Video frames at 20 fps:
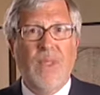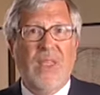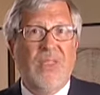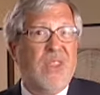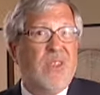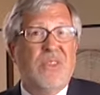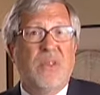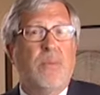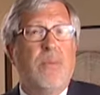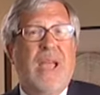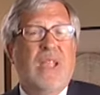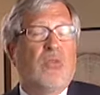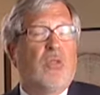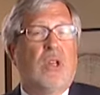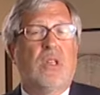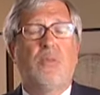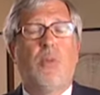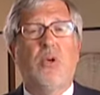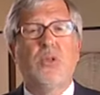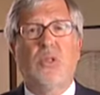These are
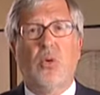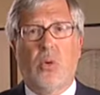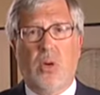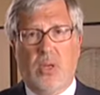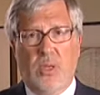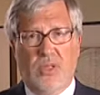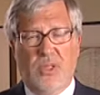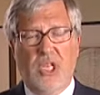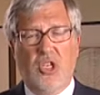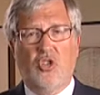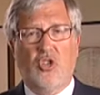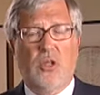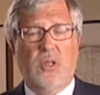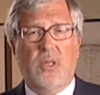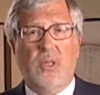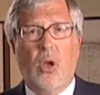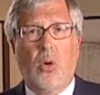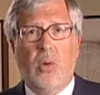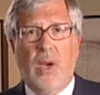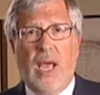metrics most organizations
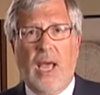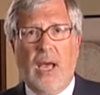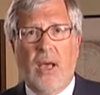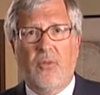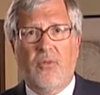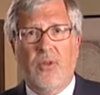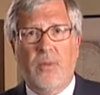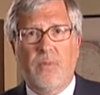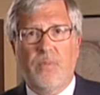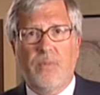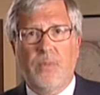don't have.